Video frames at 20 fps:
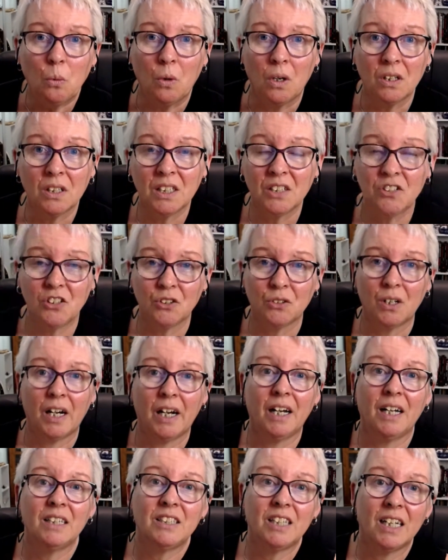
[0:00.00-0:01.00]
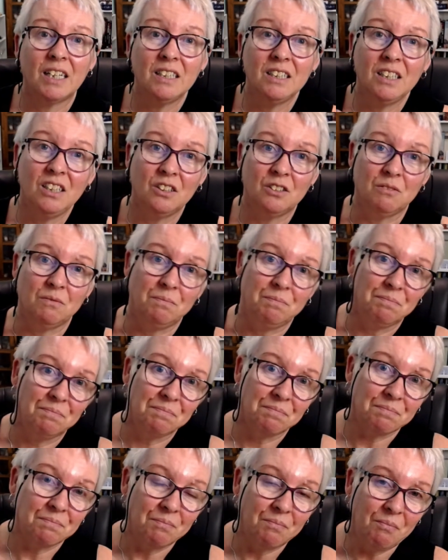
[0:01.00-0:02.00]
What is your heart telling you?
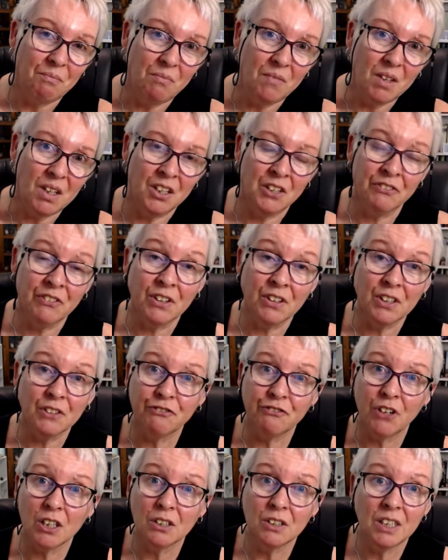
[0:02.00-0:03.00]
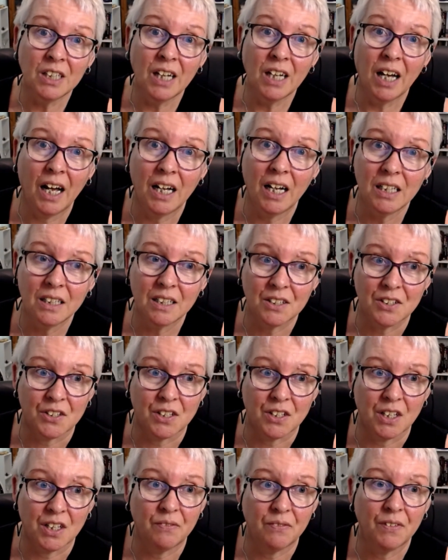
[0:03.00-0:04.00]
You've got to follow your heart in
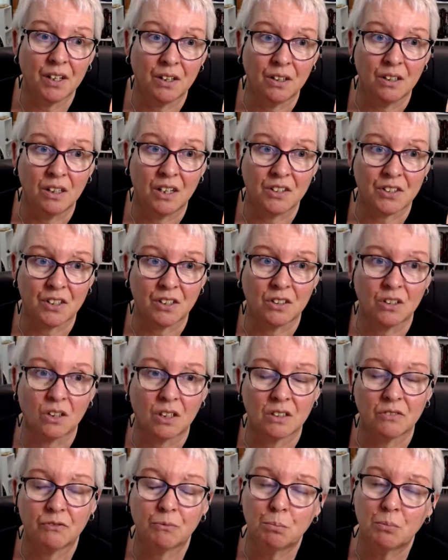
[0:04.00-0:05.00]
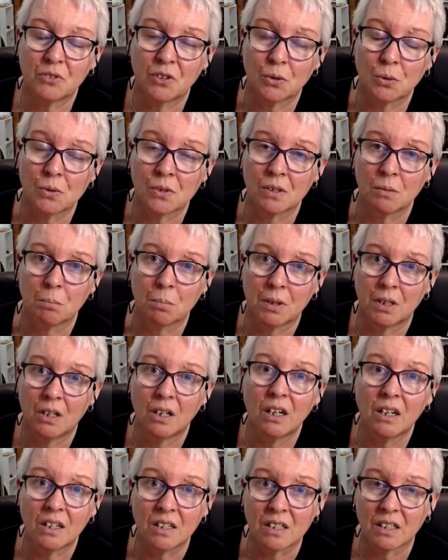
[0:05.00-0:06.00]
this, even though, as the Nine of Swords
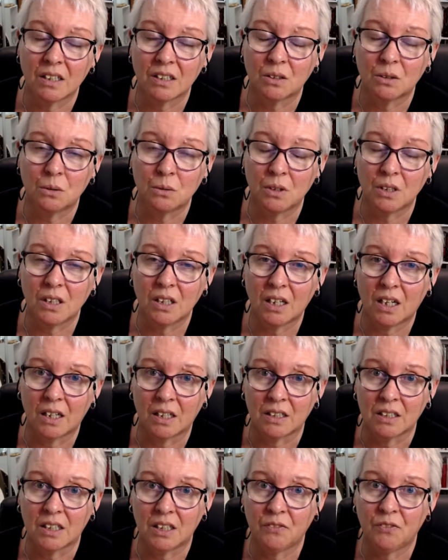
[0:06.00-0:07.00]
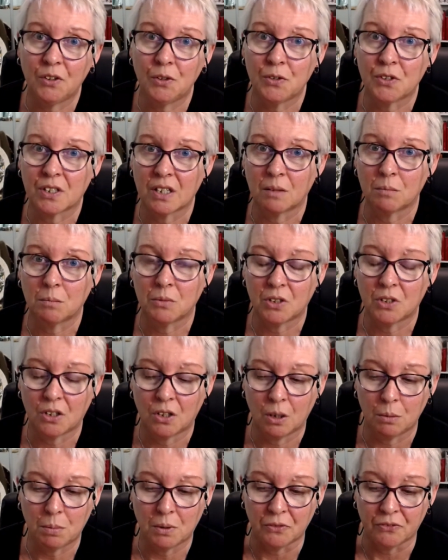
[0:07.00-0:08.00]
implies, it could give you
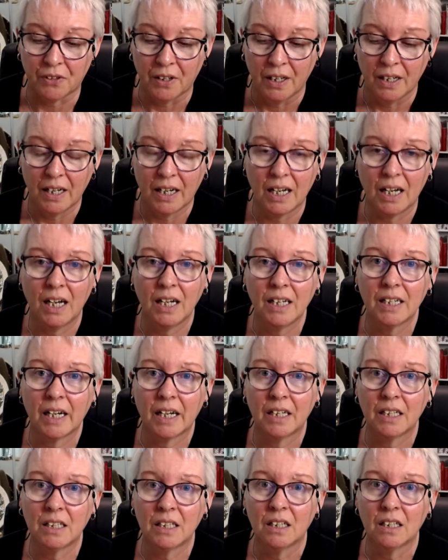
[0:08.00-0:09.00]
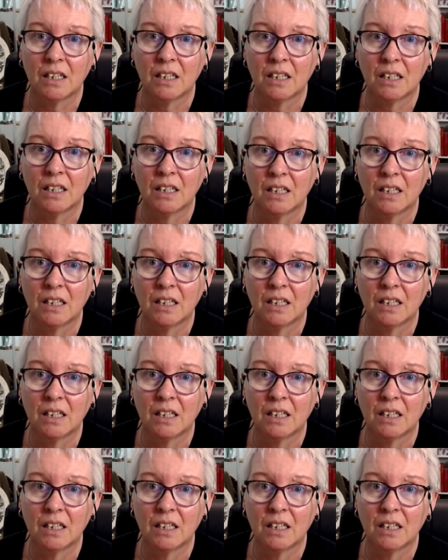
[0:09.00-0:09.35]
some type of heartache.